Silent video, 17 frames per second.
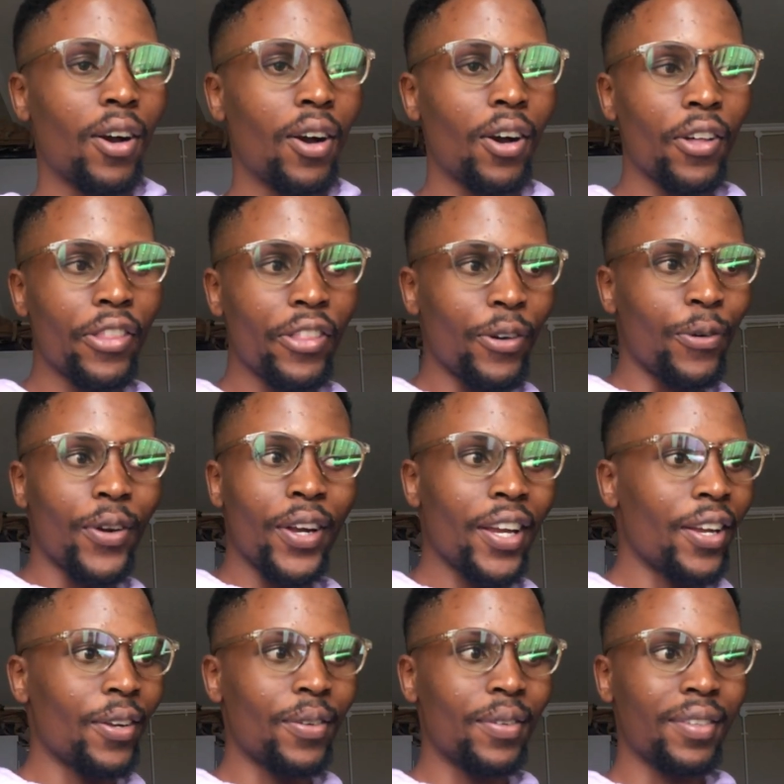on the
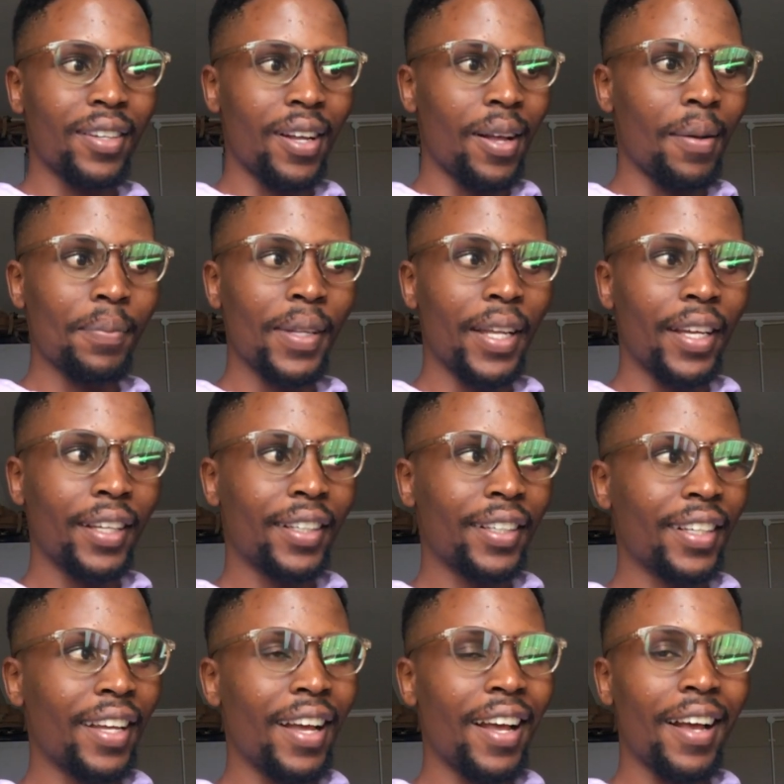way, I'm like,
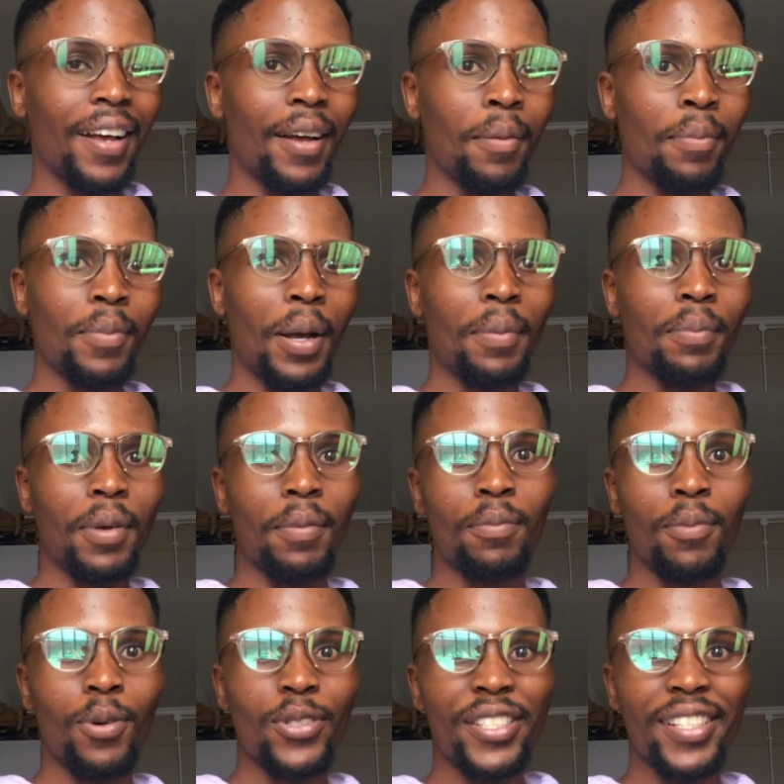
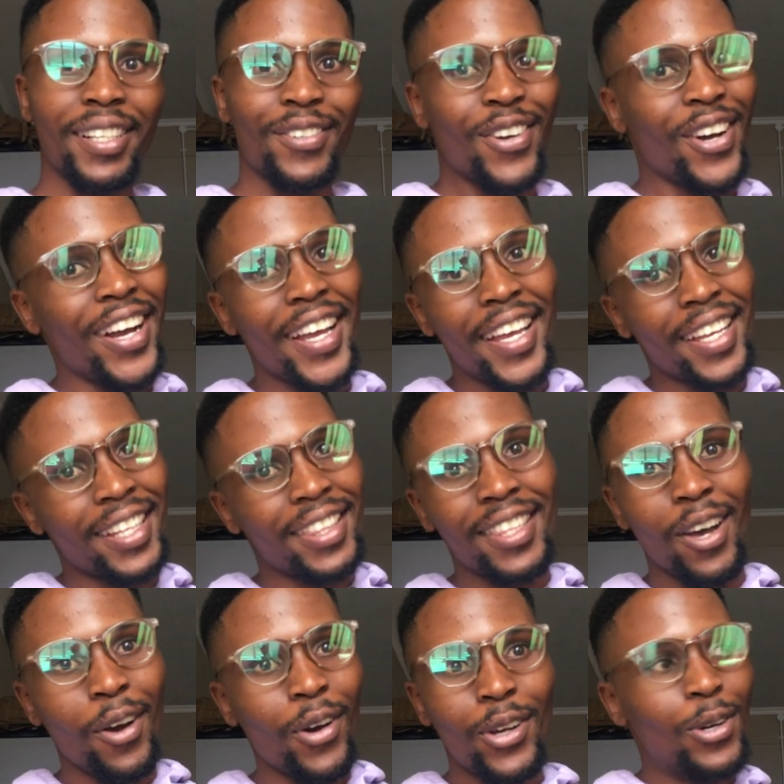I'm mostly quiet.
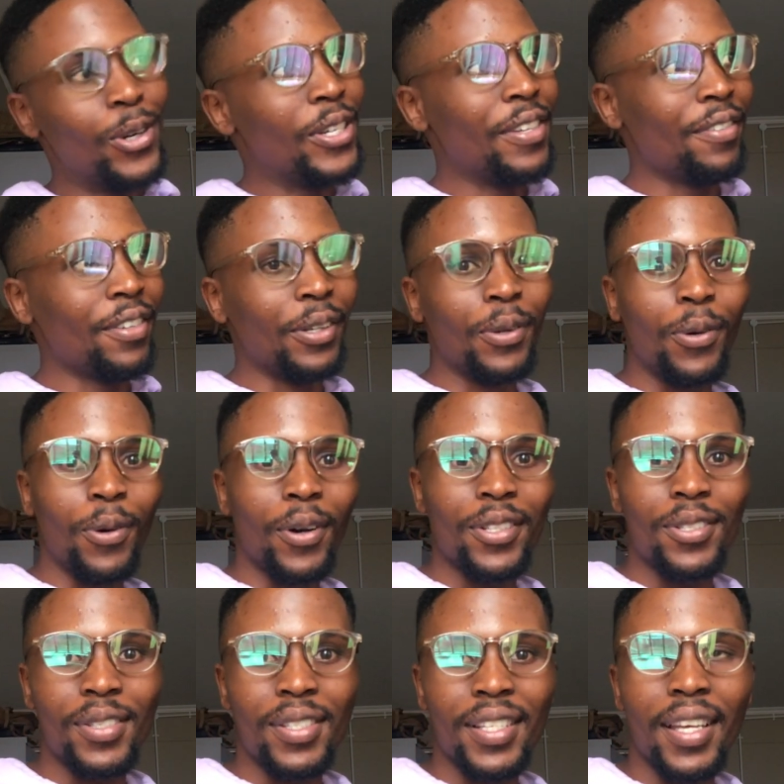Now I don't even know
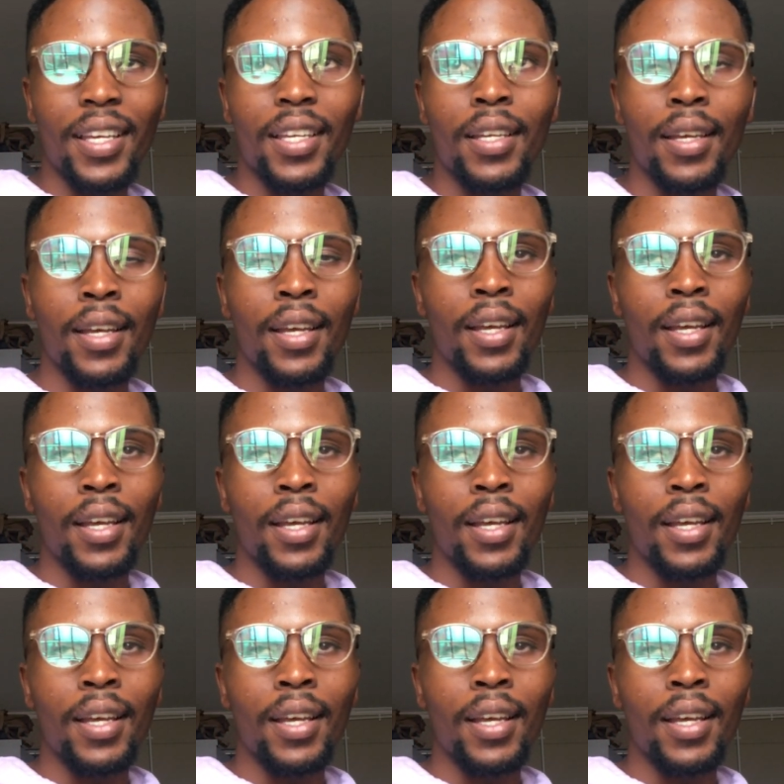what to say.